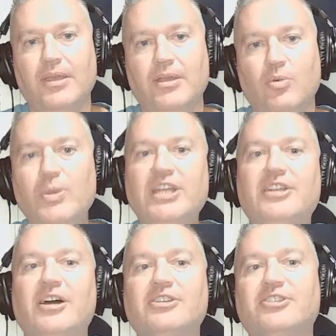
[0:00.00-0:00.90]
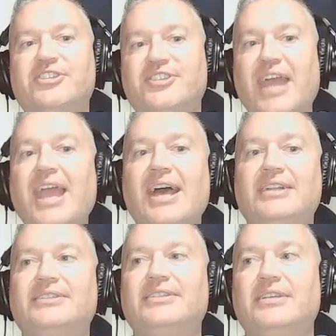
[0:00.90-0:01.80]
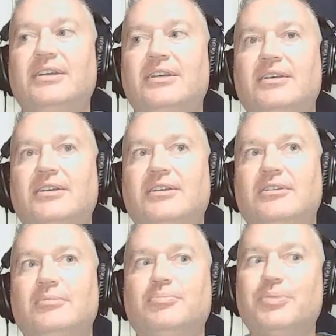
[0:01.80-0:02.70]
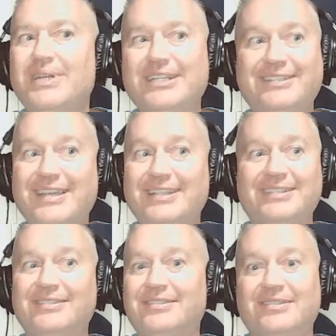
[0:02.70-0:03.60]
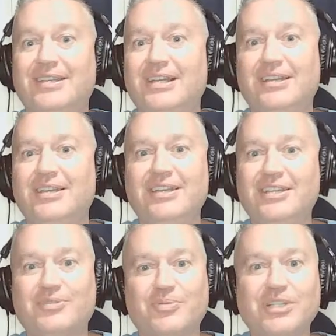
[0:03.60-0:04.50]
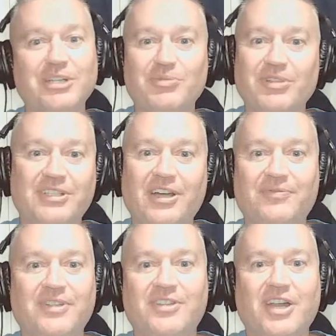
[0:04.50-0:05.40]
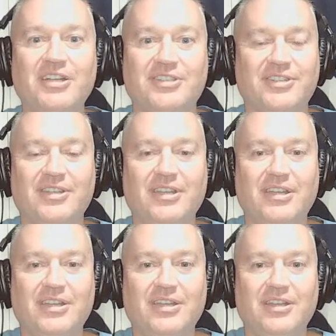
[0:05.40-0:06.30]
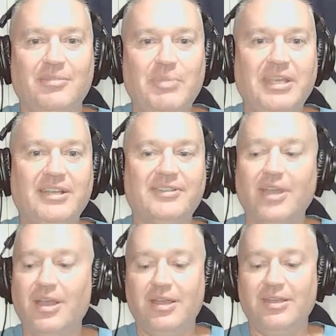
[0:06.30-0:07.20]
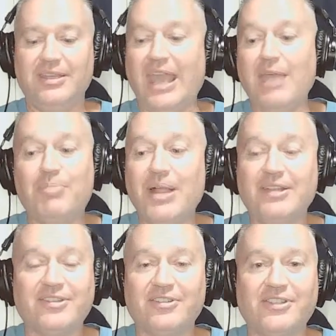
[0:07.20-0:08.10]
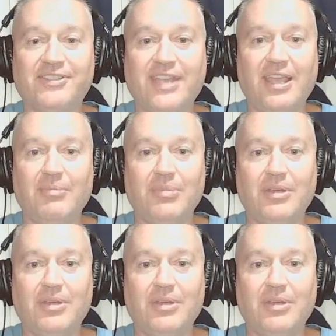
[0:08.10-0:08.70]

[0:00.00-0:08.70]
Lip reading: We need to understand preseason is really, really tough to judge because game plans aren't the same.